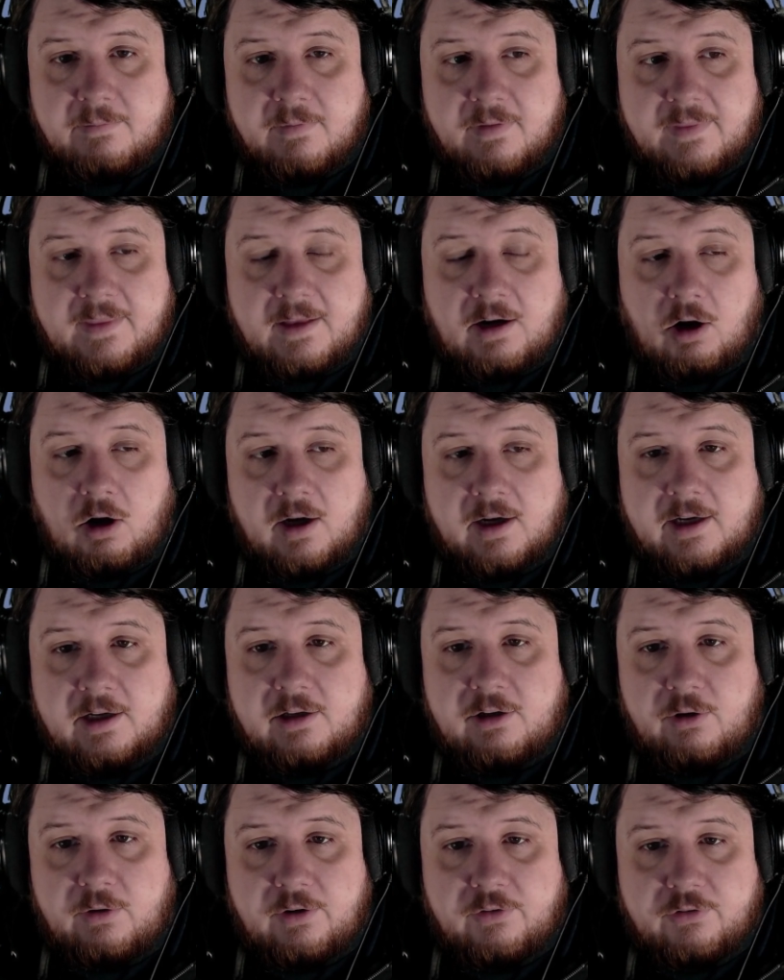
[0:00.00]
that aren't
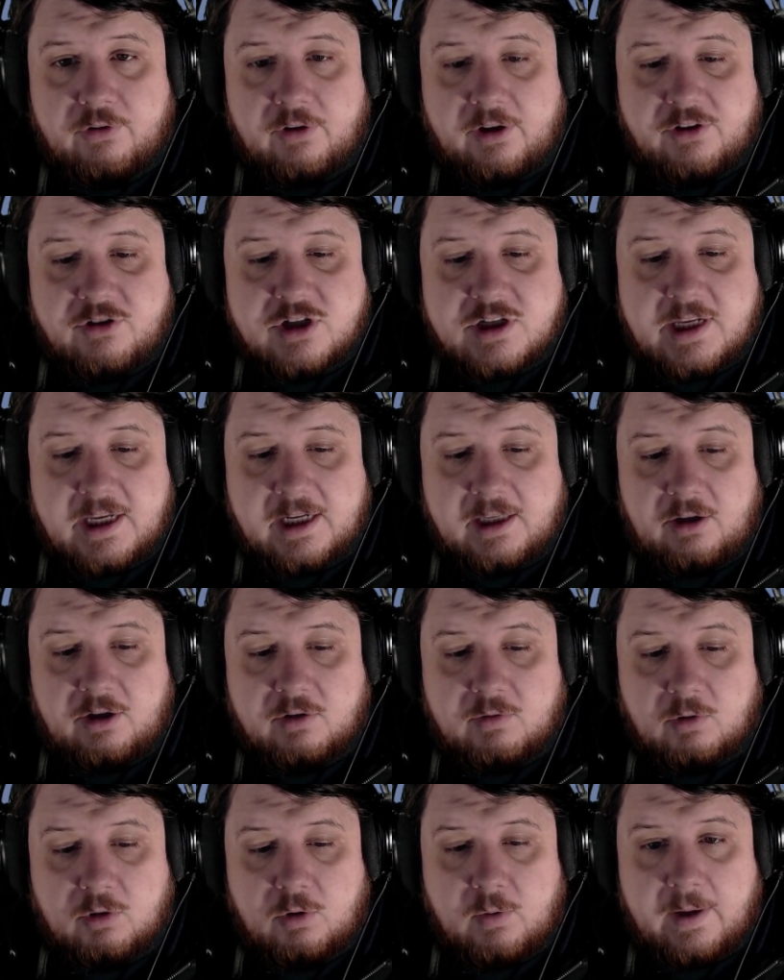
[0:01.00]
included. So let's just take a look
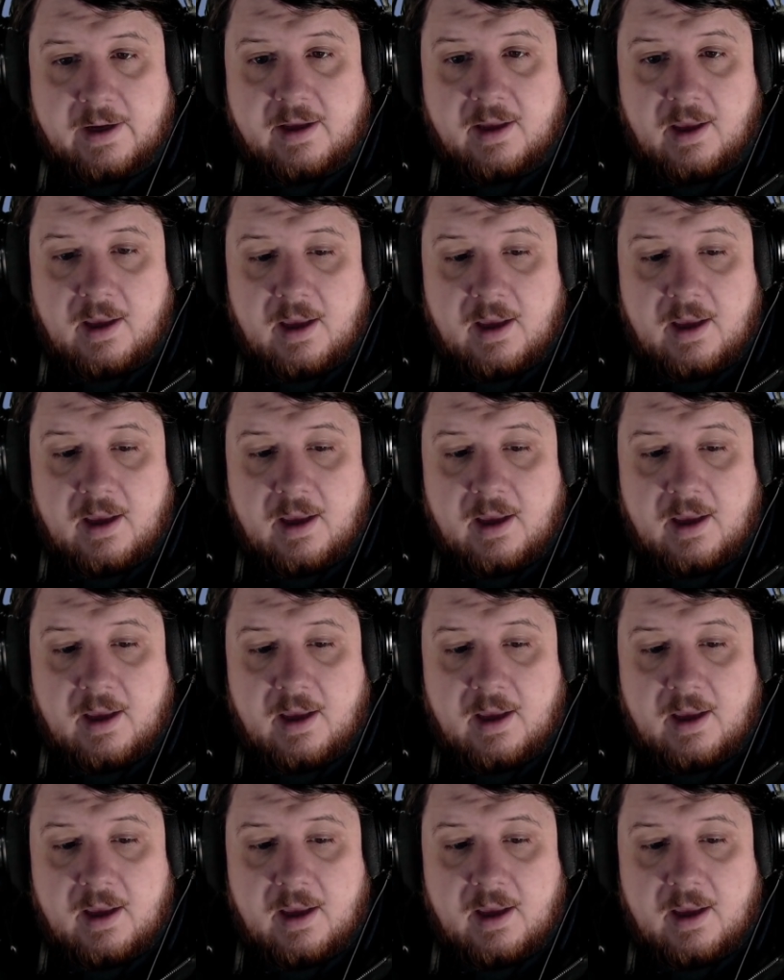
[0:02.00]
real quick.